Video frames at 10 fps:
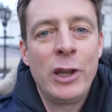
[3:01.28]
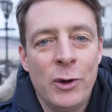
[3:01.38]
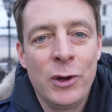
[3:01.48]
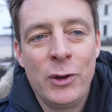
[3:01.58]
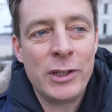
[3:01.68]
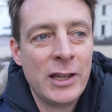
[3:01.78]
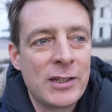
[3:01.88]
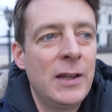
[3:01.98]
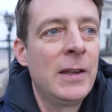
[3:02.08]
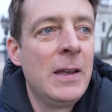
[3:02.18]
here in
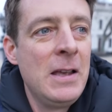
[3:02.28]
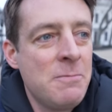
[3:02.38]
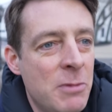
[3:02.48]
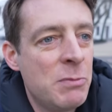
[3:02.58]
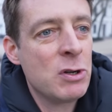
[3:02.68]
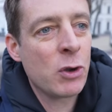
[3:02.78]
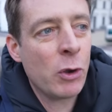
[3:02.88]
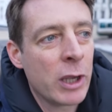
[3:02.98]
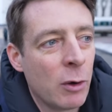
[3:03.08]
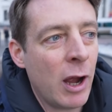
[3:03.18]
Odesa. People are
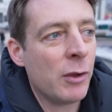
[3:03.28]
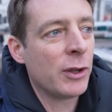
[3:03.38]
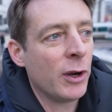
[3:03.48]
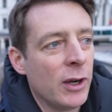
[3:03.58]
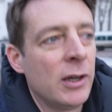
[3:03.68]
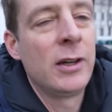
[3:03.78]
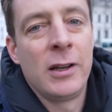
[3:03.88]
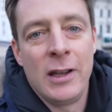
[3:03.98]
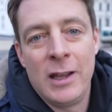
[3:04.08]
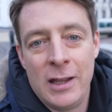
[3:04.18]
going around their
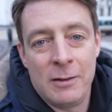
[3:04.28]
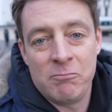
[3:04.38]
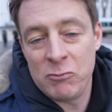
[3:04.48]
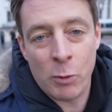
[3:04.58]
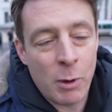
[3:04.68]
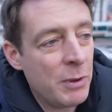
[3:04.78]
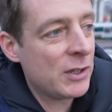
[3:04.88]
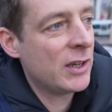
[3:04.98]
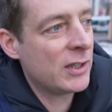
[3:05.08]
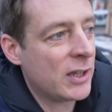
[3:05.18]
normal
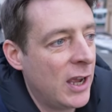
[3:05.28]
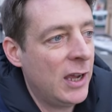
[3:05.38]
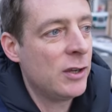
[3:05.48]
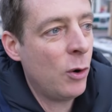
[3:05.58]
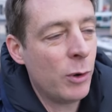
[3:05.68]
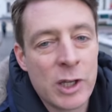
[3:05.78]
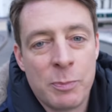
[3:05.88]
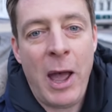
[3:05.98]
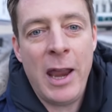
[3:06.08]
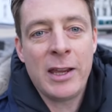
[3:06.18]
business. No one is
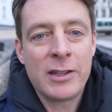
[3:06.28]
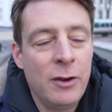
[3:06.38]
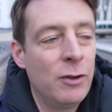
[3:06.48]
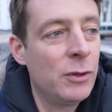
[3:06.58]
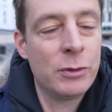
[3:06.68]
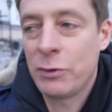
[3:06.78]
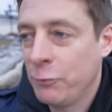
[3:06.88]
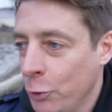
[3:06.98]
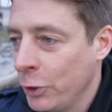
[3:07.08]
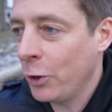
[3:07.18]
panicked. There's
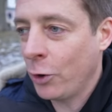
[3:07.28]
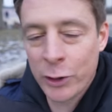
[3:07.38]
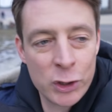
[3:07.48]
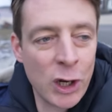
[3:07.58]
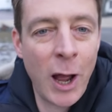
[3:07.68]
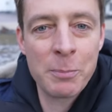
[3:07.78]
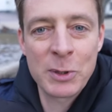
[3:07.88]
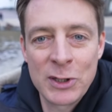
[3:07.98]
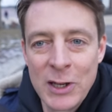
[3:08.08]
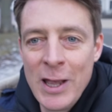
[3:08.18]
food in all the
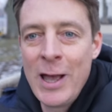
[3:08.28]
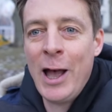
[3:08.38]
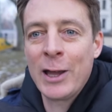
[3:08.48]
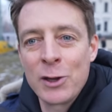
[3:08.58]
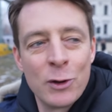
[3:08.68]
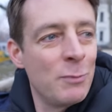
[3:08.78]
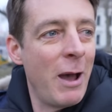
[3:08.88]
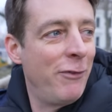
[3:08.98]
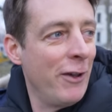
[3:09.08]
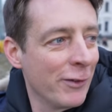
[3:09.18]
shops. I can go to
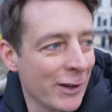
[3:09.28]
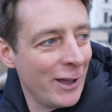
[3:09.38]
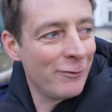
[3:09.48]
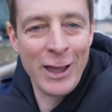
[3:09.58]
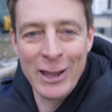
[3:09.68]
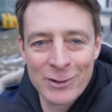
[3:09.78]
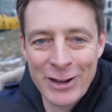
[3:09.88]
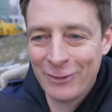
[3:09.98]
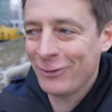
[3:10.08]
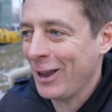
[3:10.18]
my favorite cafe and
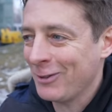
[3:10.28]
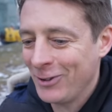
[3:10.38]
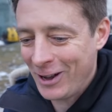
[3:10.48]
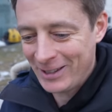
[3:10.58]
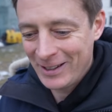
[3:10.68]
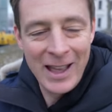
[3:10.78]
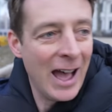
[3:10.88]
drink a flat white.